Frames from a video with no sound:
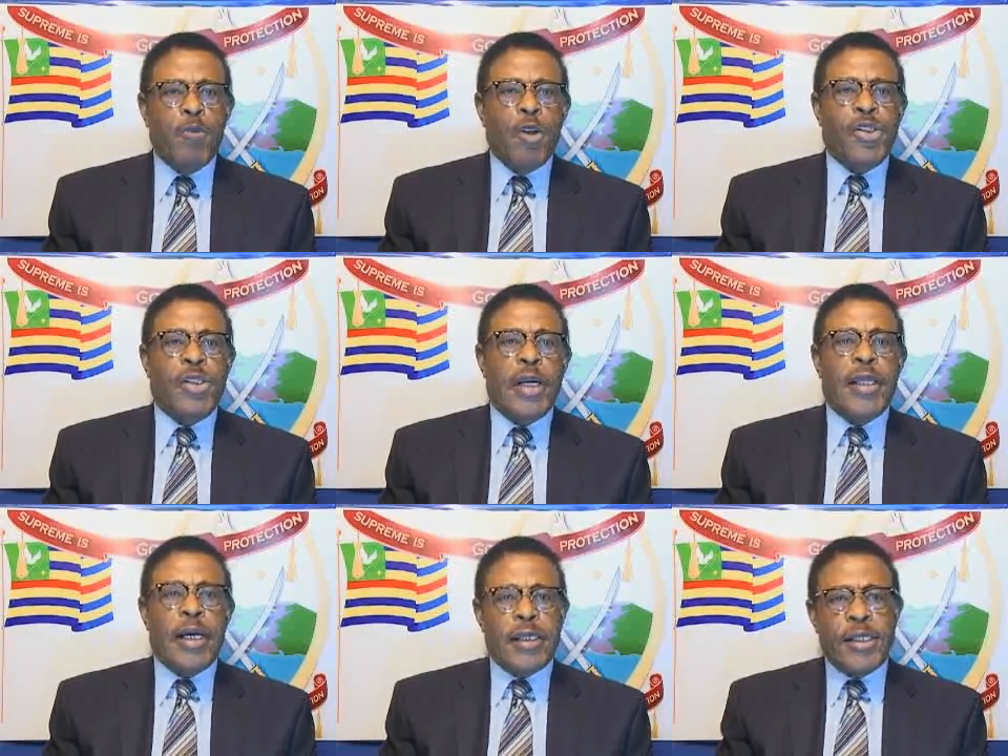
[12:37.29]
I must
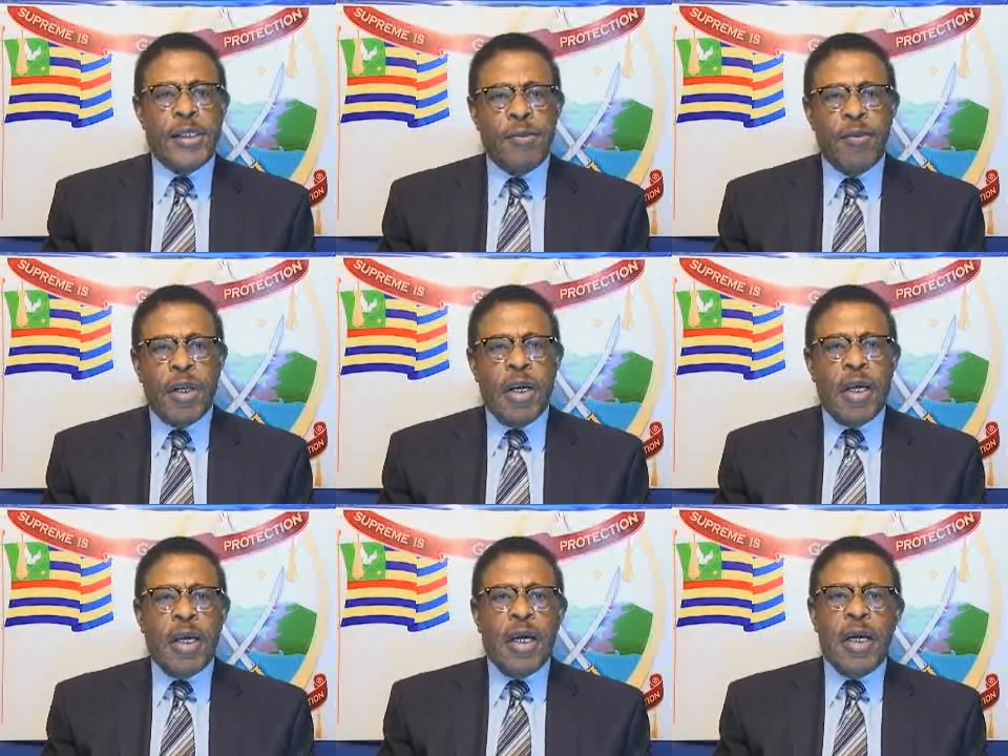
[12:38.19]
say that
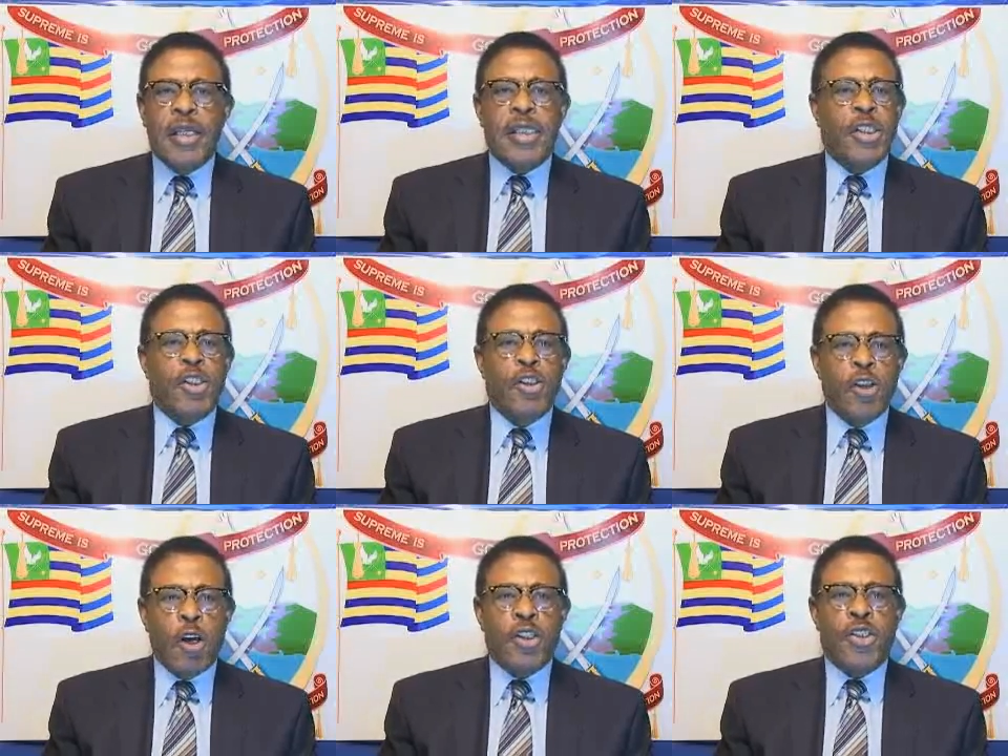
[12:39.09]
it is
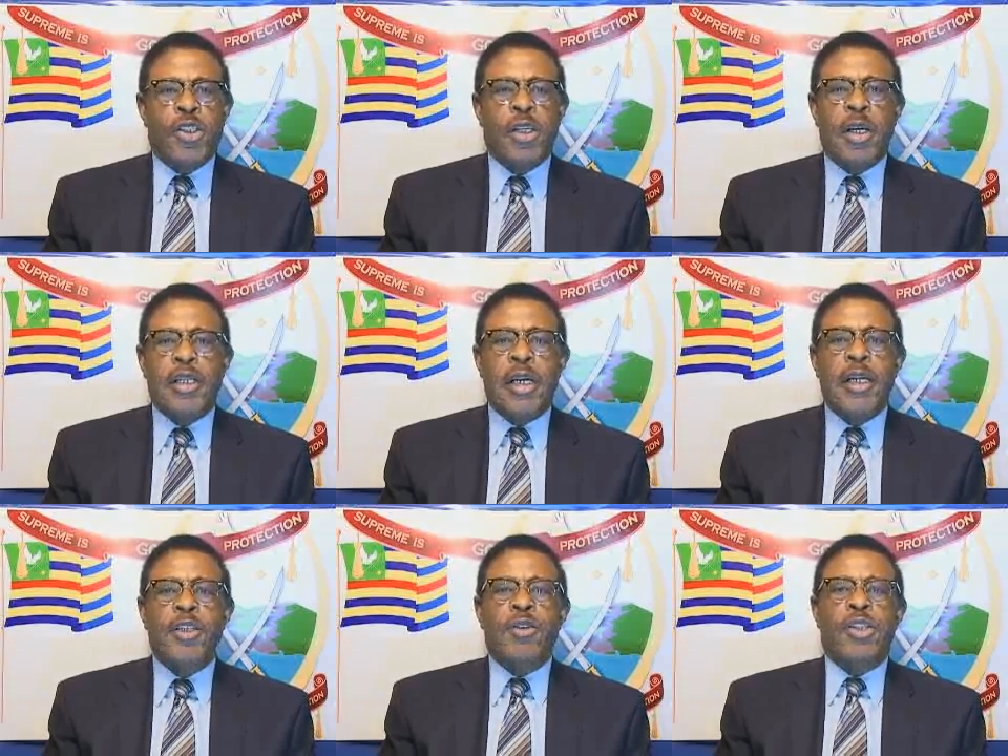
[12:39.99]
not in
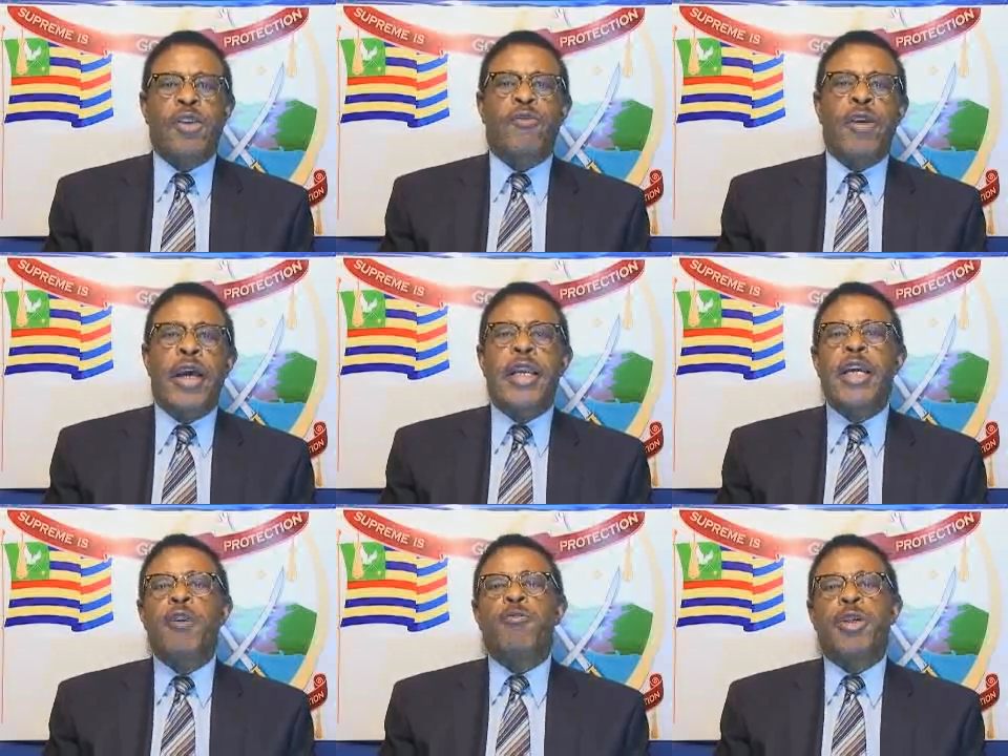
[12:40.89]
the interest of
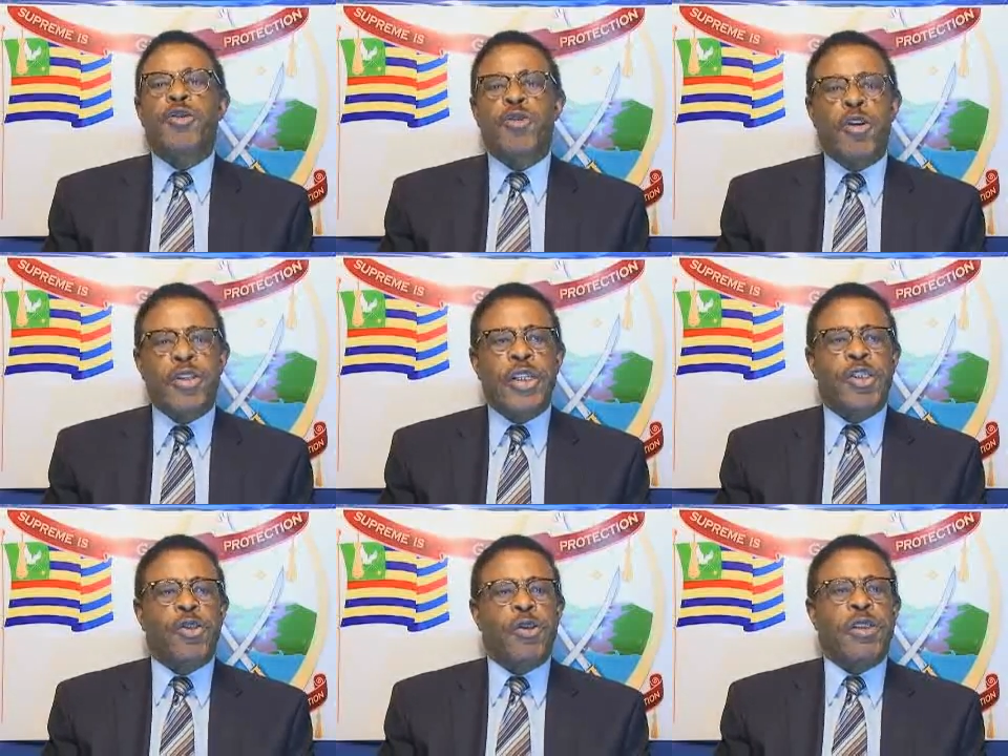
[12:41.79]
any
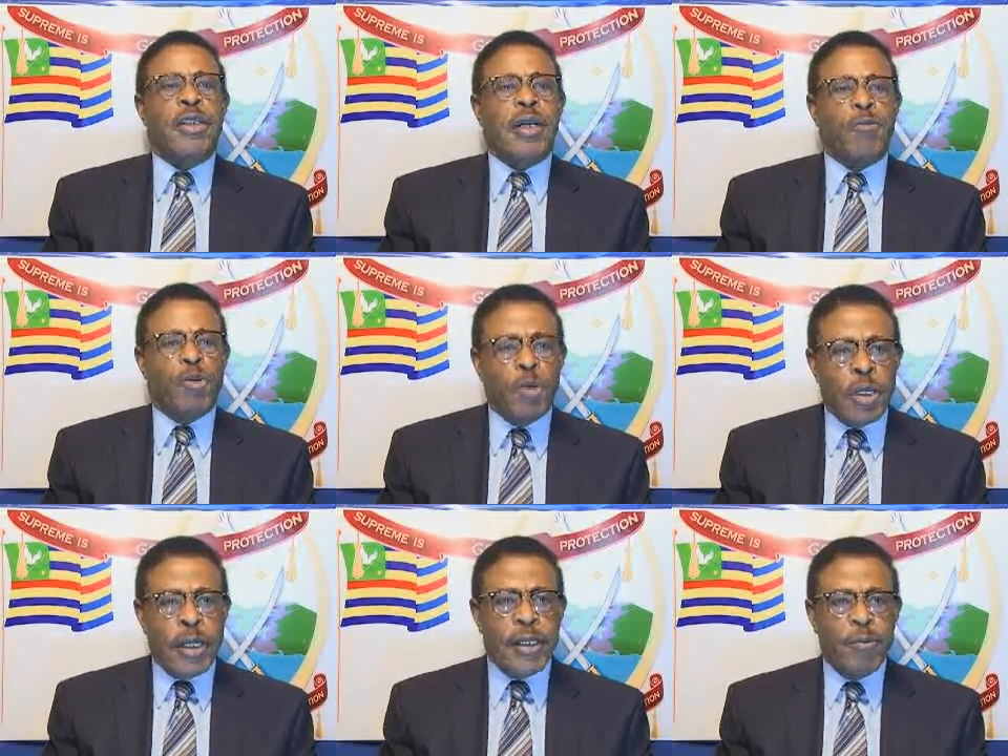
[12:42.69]
patriotic southern
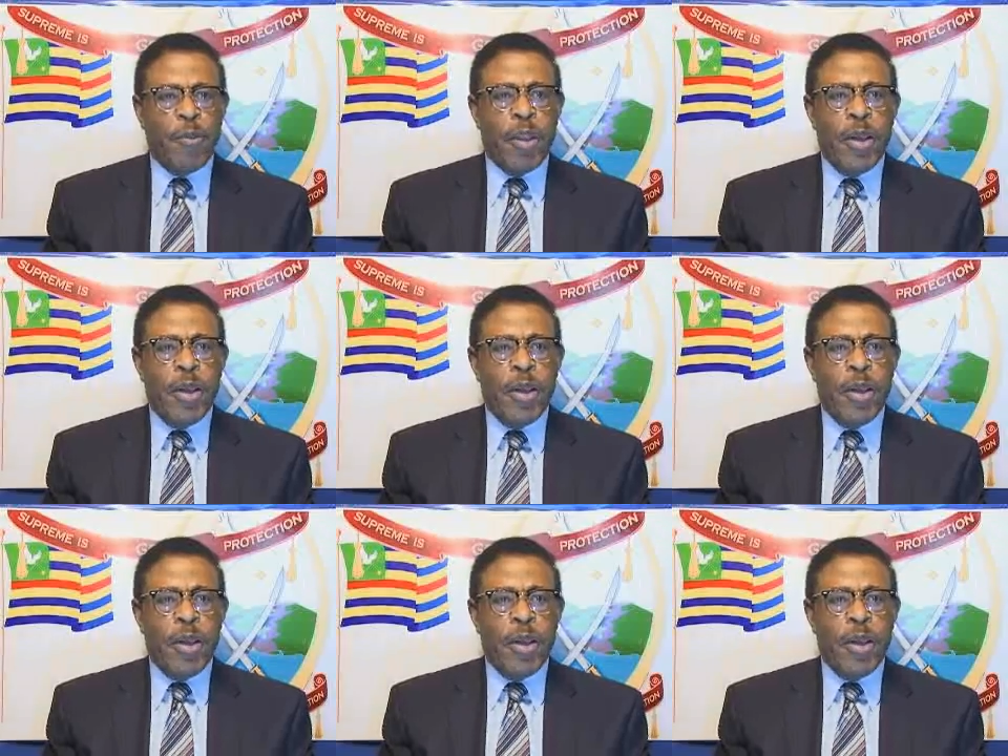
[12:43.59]
Cameroonian